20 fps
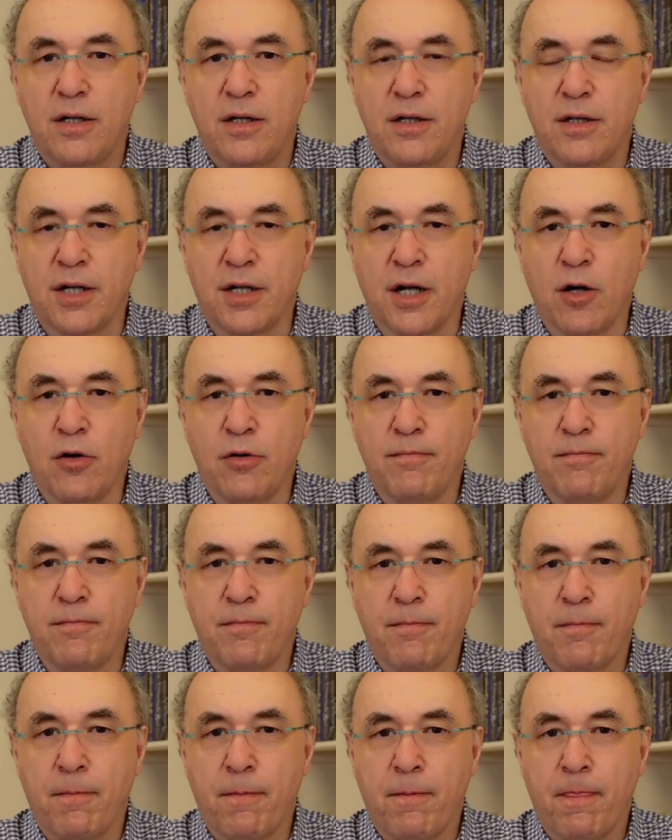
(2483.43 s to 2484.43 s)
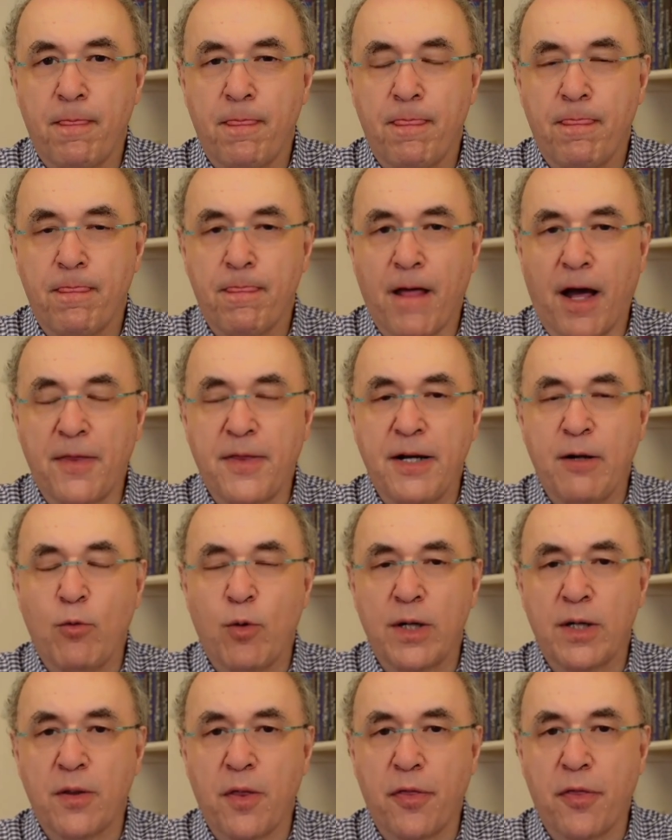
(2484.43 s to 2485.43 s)
You know, I think
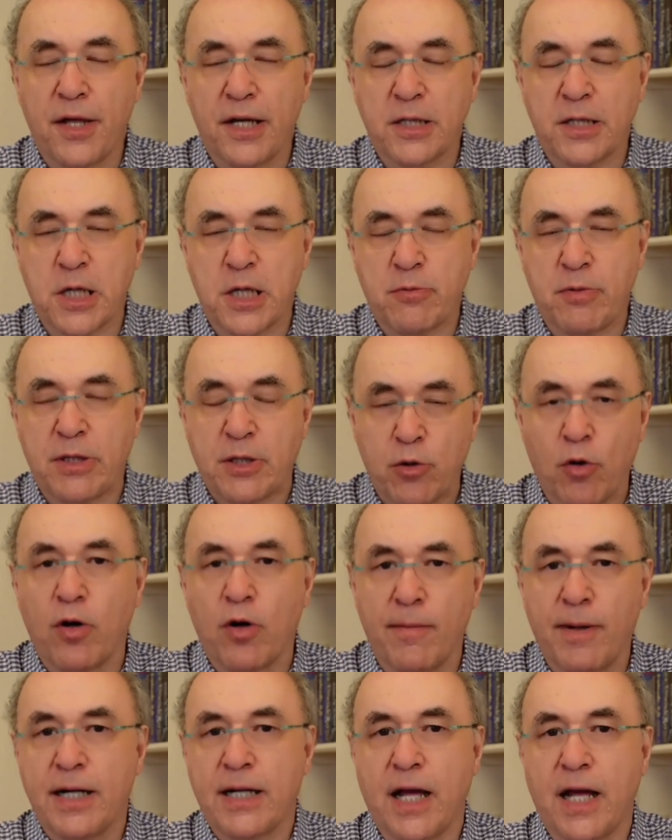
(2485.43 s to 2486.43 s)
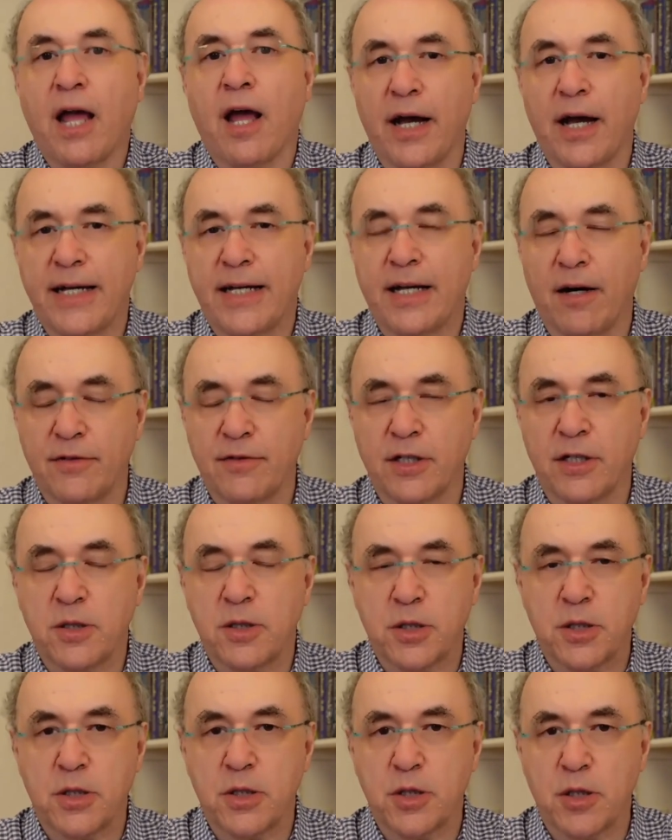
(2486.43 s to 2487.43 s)
one of the things as we talk about AI
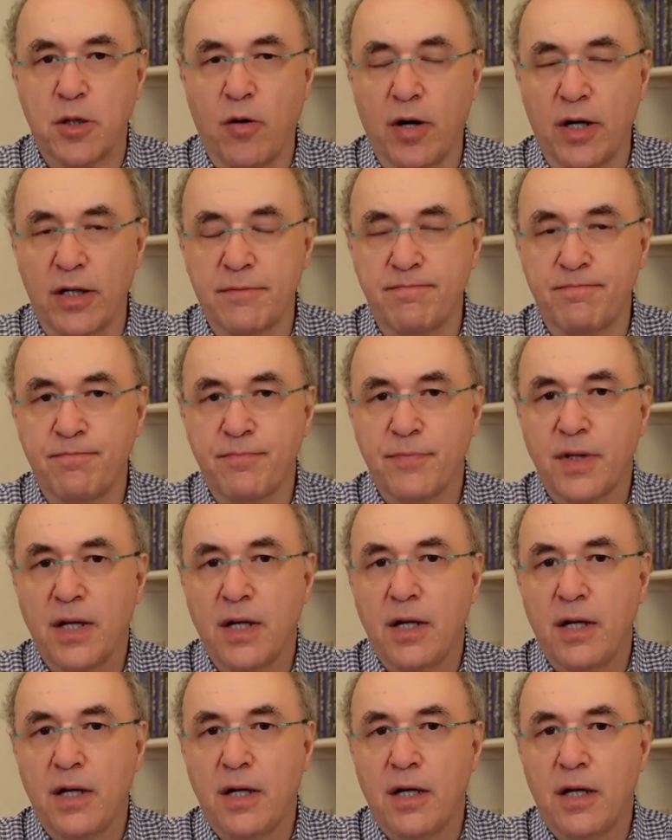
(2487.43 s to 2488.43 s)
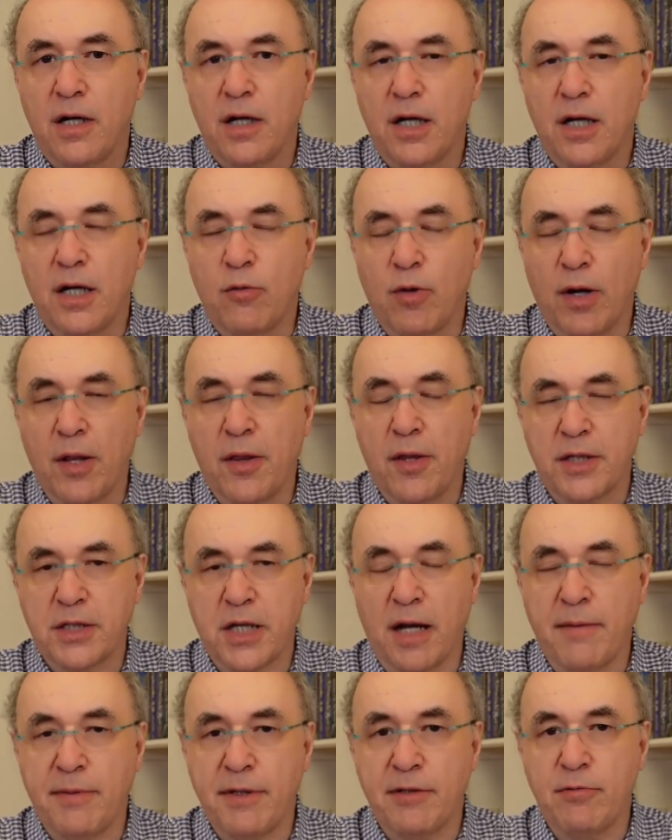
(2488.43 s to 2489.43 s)
governance and so on, one of the things
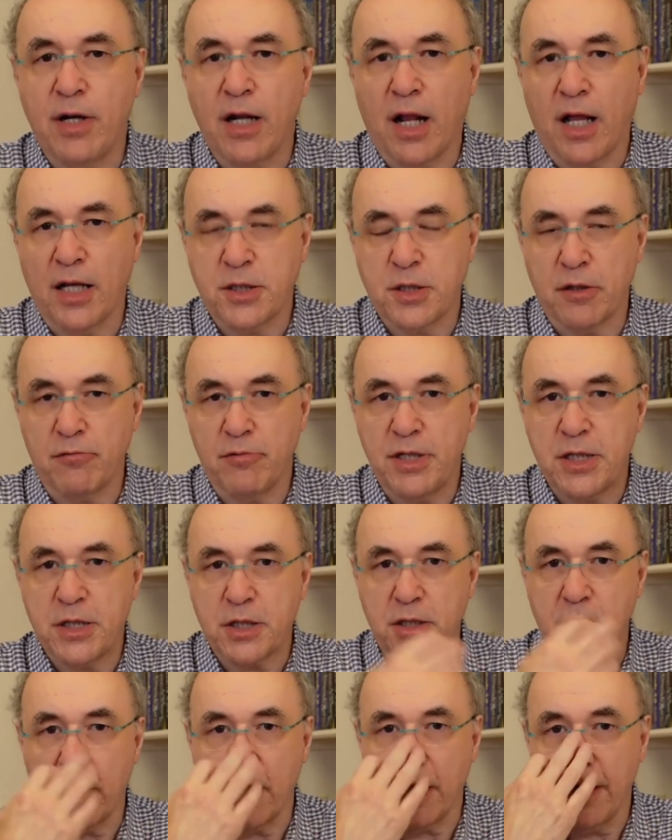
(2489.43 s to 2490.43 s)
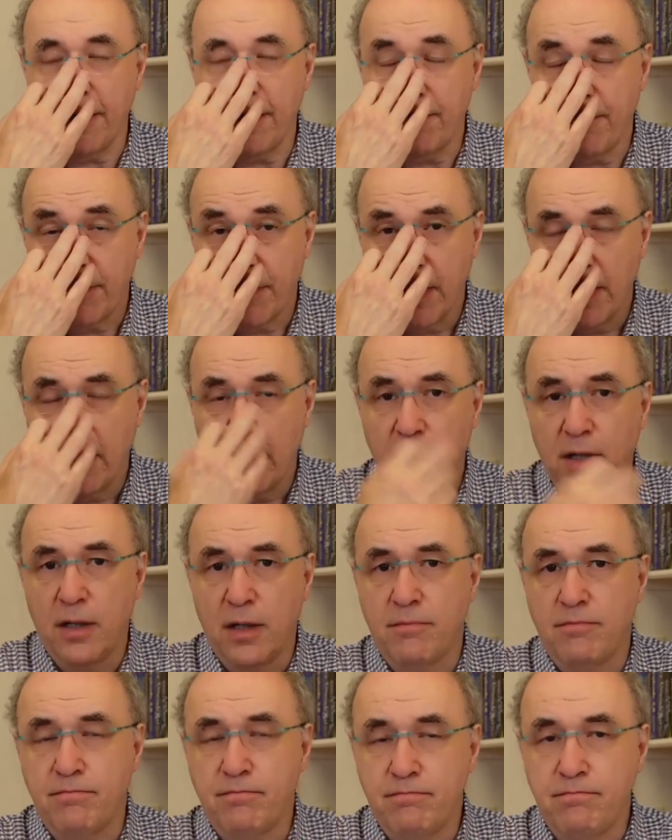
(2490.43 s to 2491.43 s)
I've been realizing recently
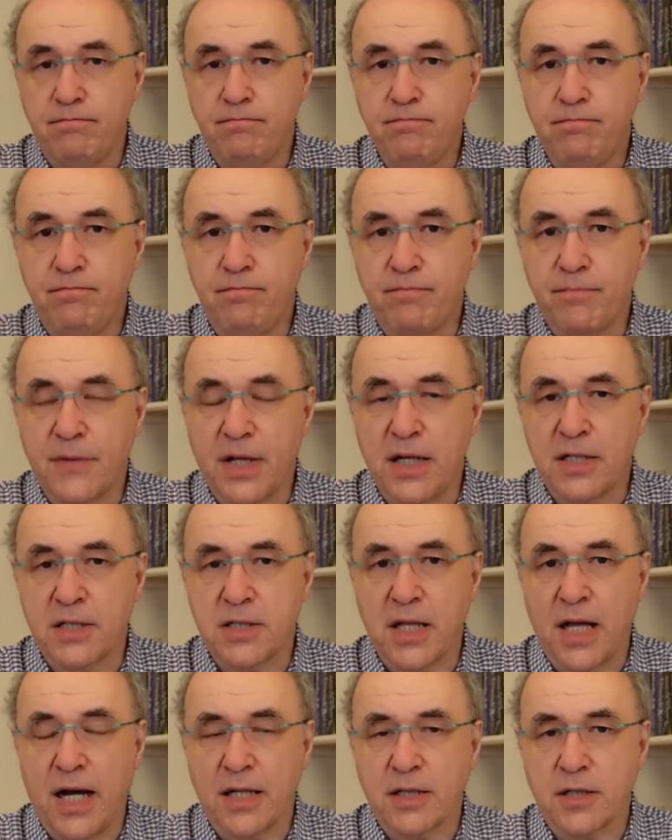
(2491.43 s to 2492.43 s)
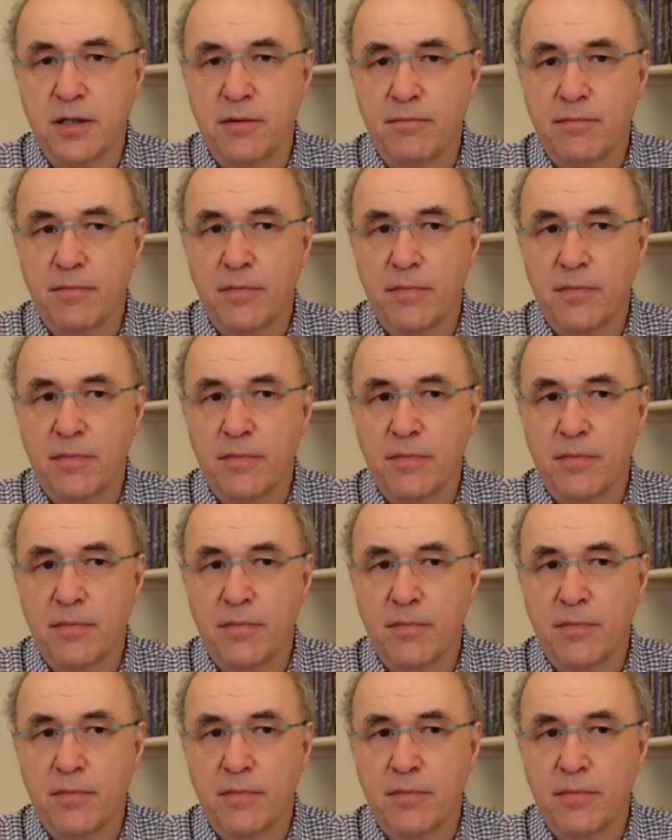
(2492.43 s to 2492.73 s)
is that